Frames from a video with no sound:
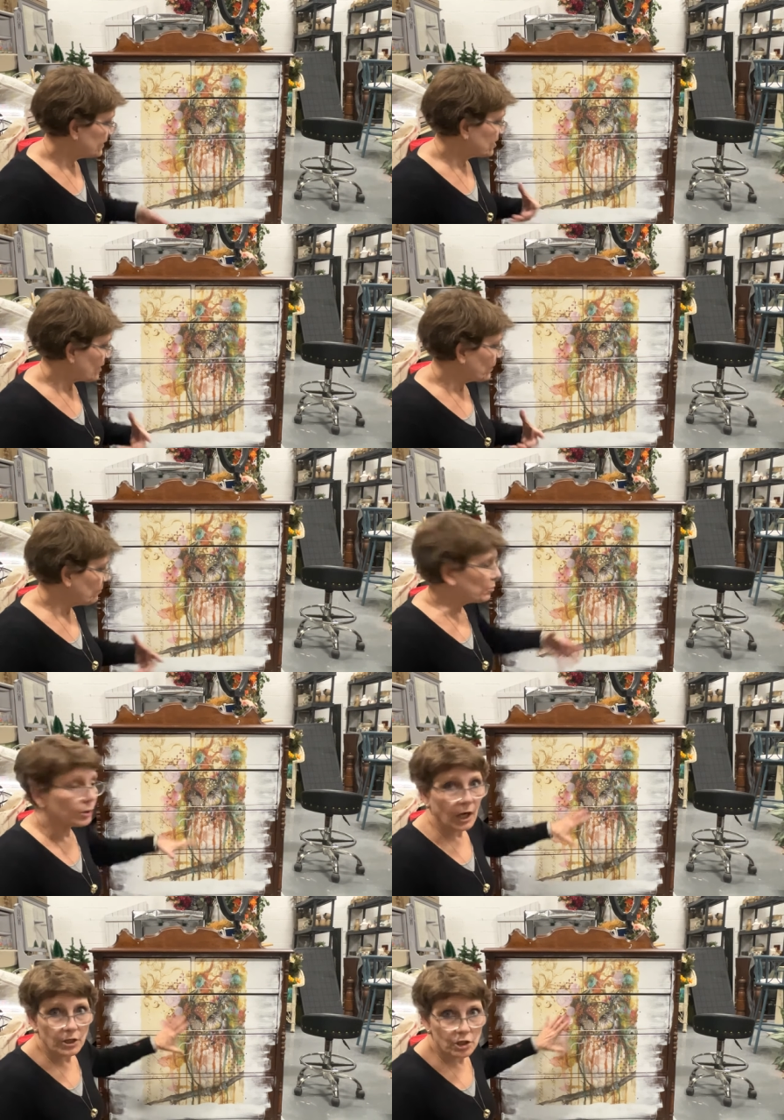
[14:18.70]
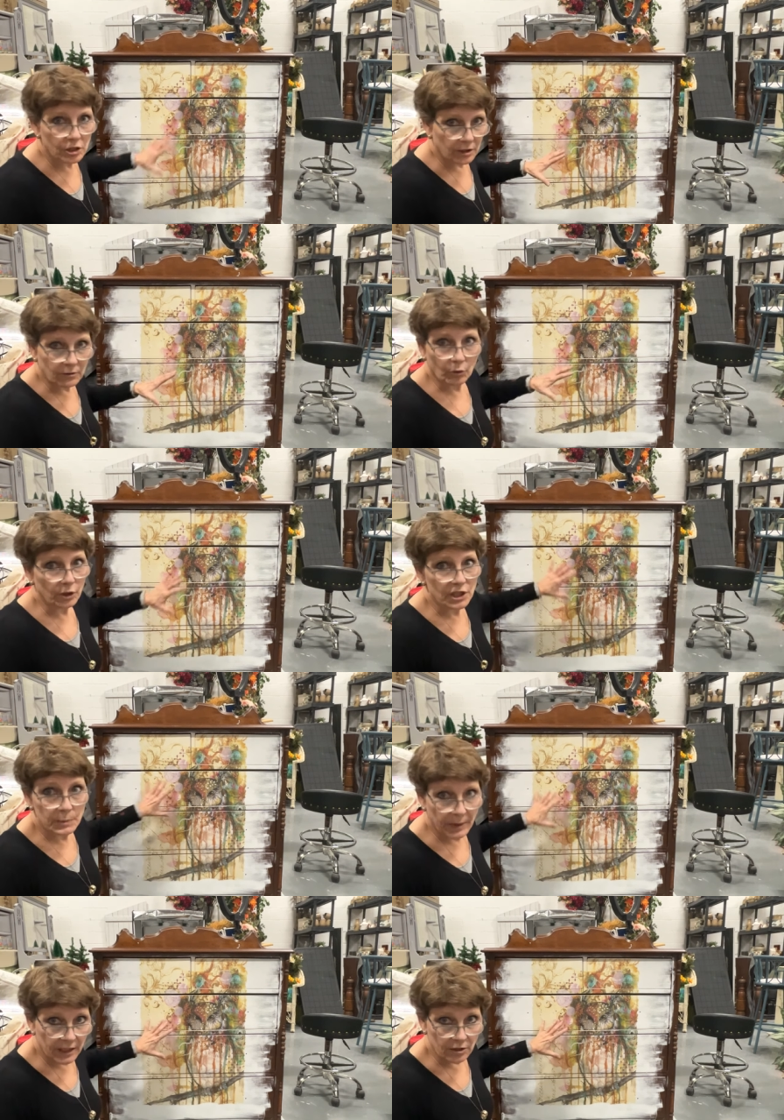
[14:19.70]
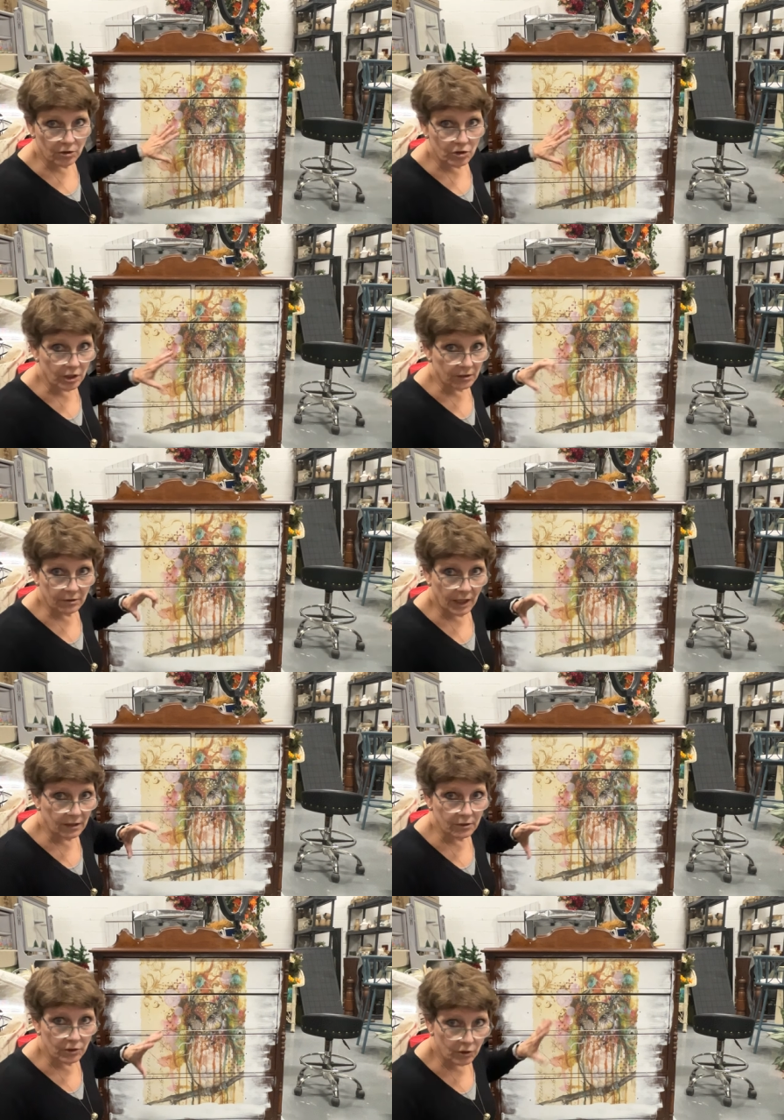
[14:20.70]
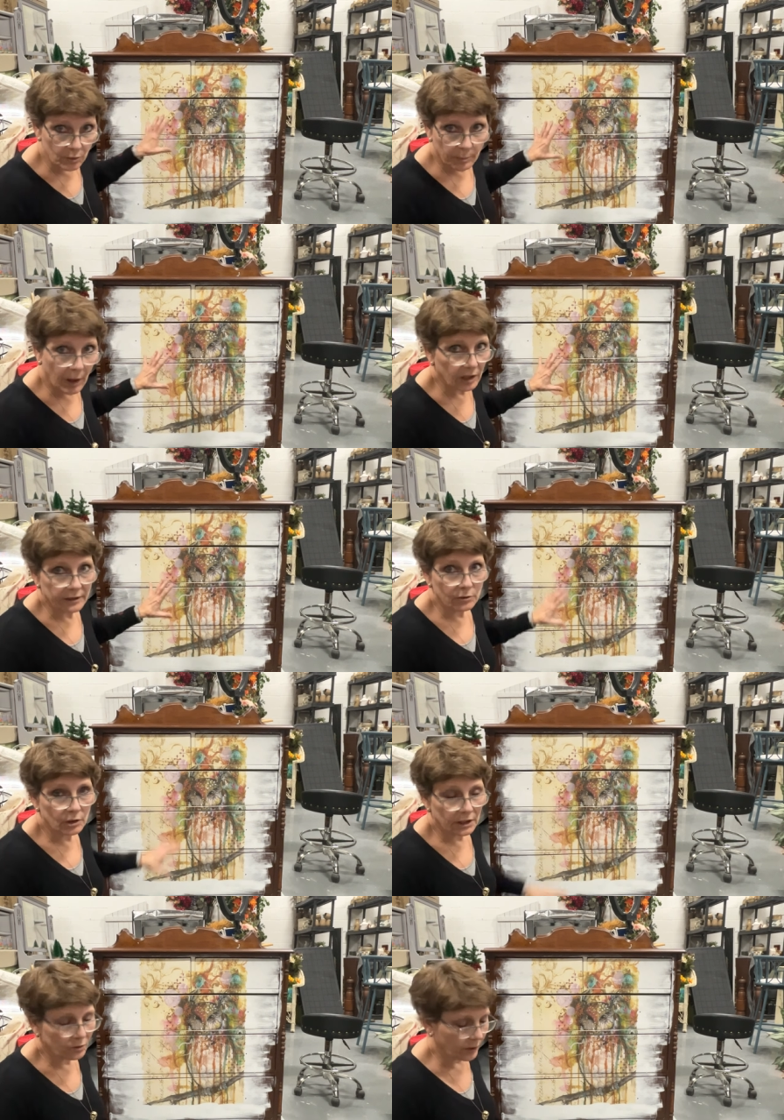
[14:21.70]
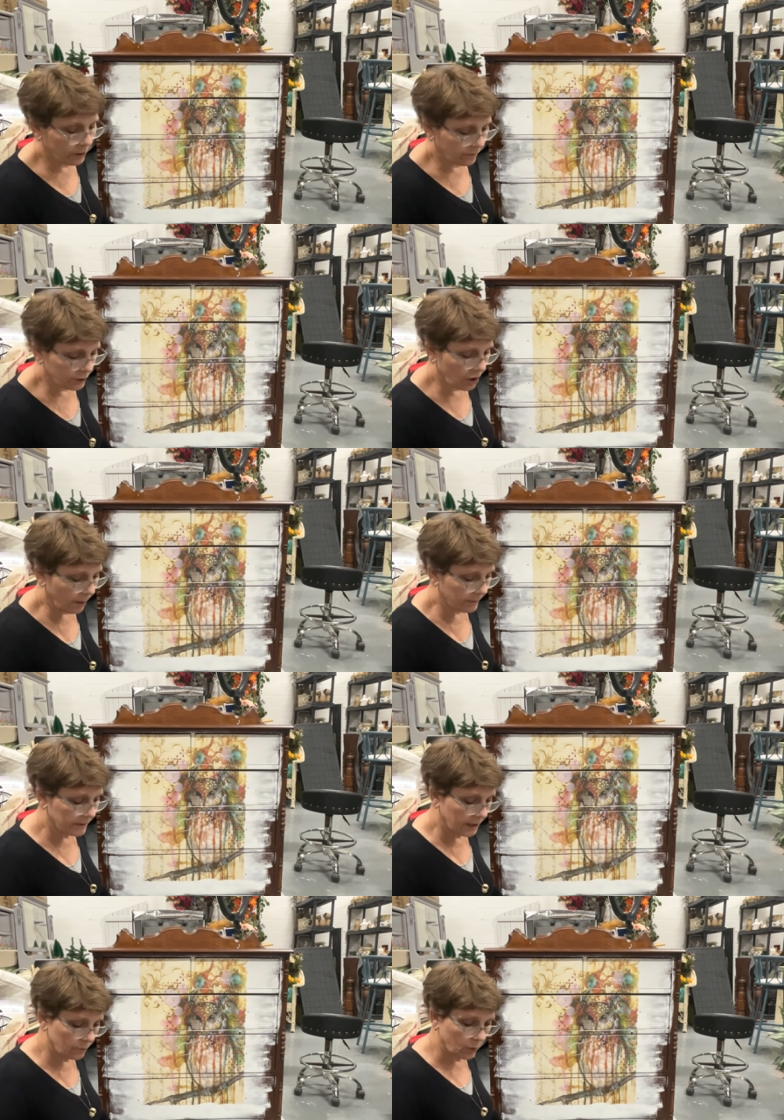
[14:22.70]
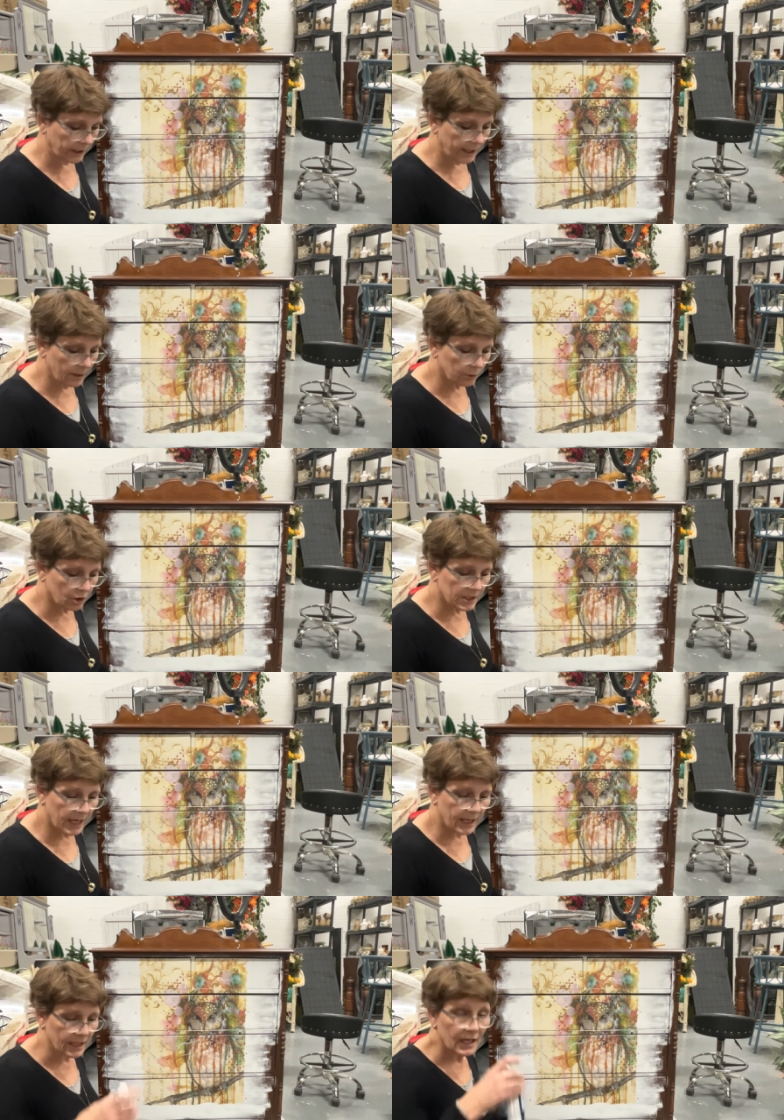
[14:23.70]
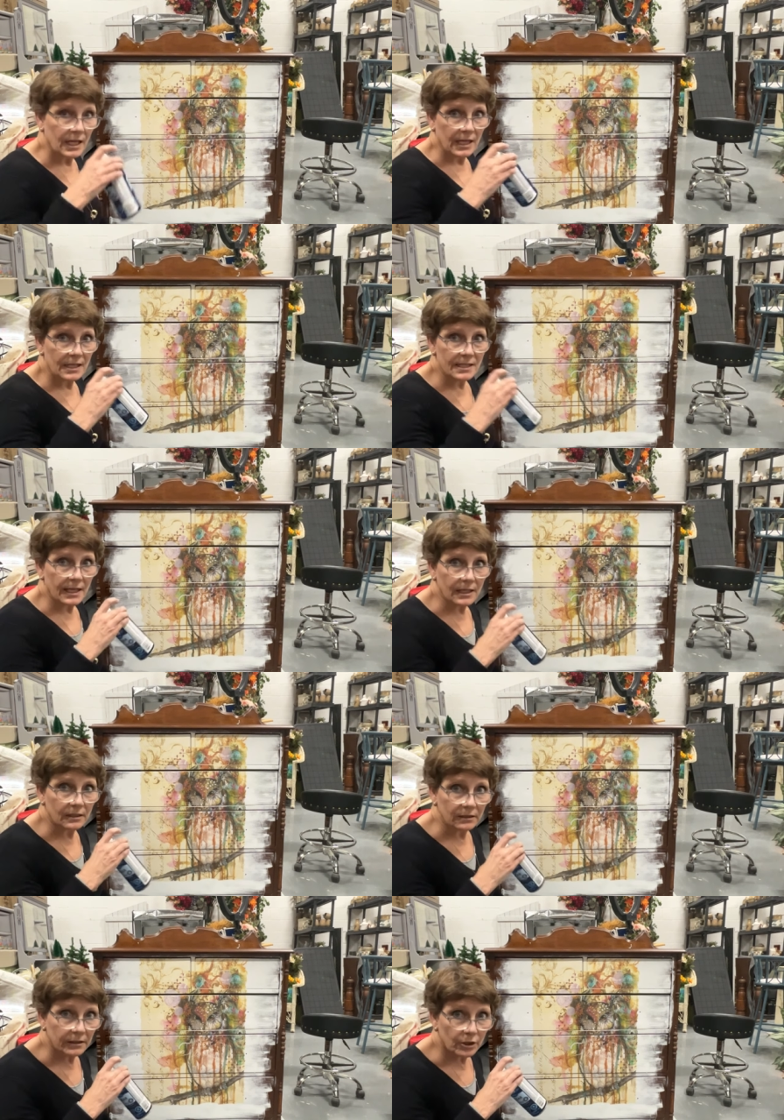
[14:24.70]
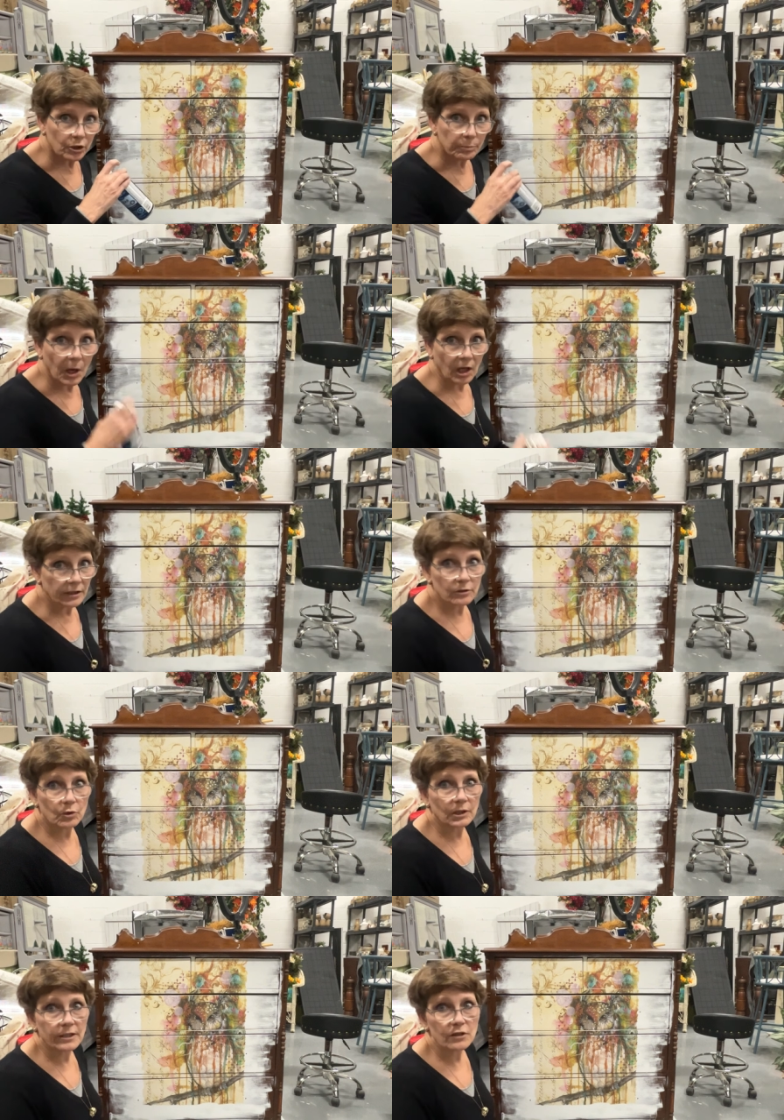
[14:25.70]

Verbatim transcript: take my brush and or sponge and, and do a polyacrylic right over top of it. What I am gonna take is a clear polyacrylic